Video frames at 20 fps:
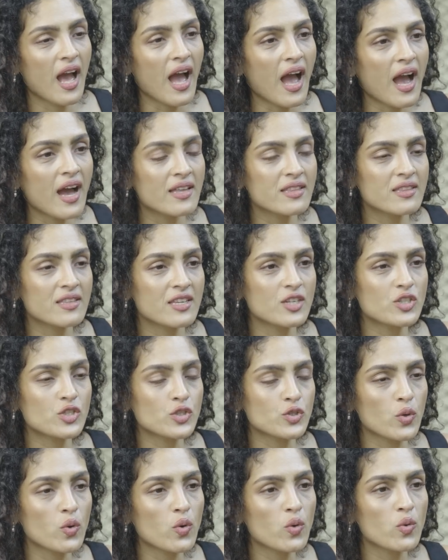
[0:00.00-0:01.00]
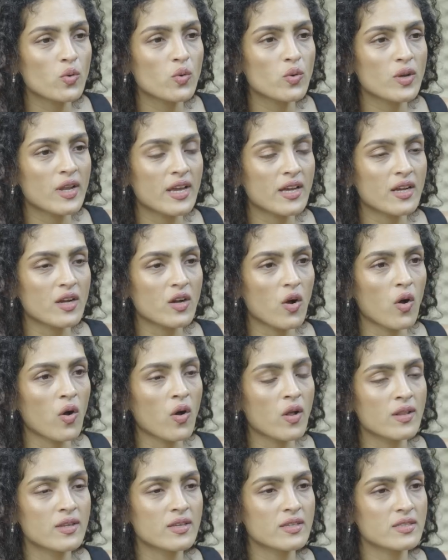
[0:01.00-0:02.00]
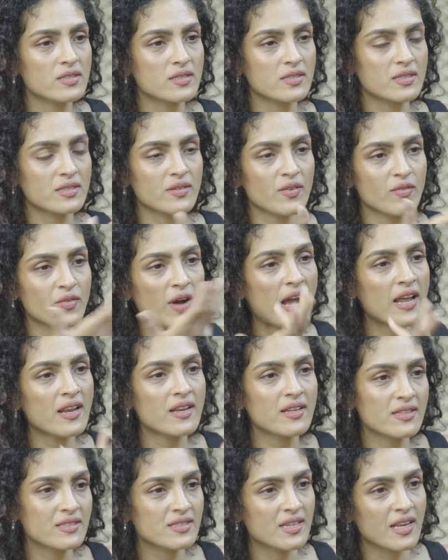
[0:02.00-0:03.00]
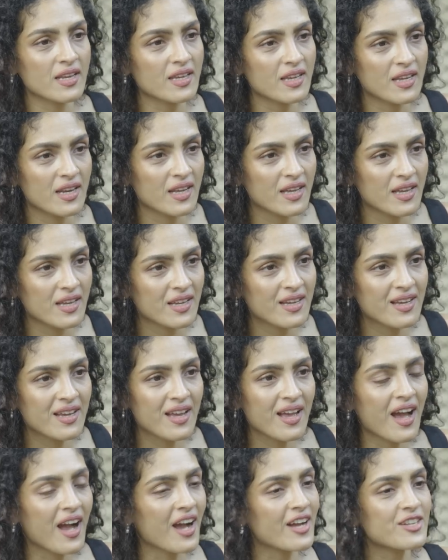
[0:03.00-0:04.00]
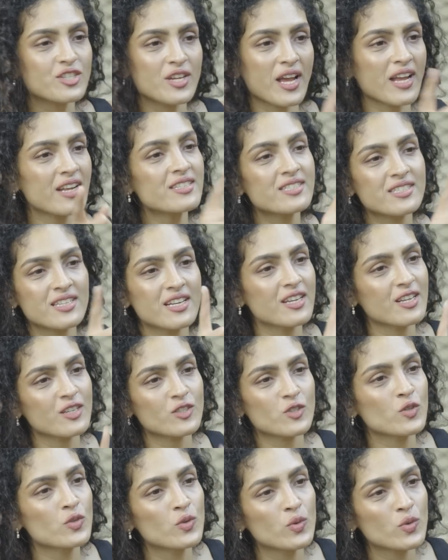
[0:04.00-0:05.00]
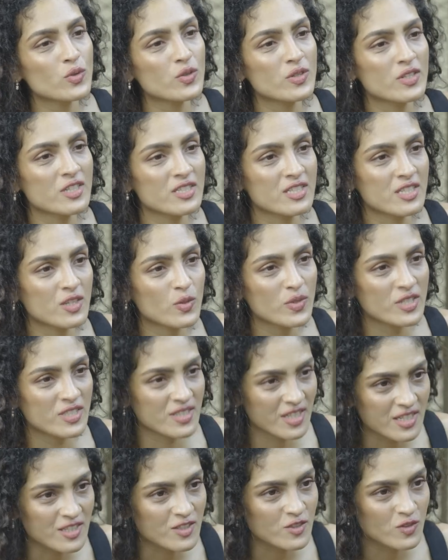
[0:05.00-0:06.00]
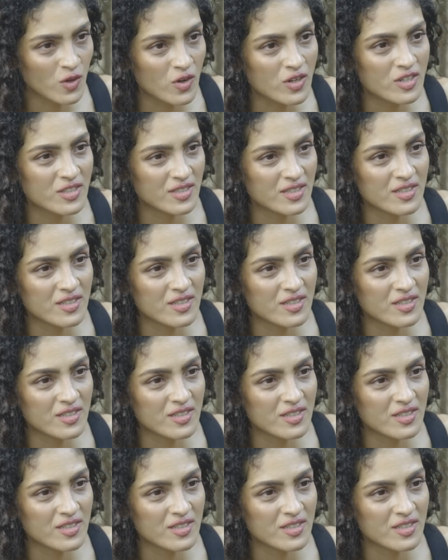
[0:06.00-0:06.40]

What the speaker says: and they show like all this violence and killing, a child still doesn't know to distinguish that it's not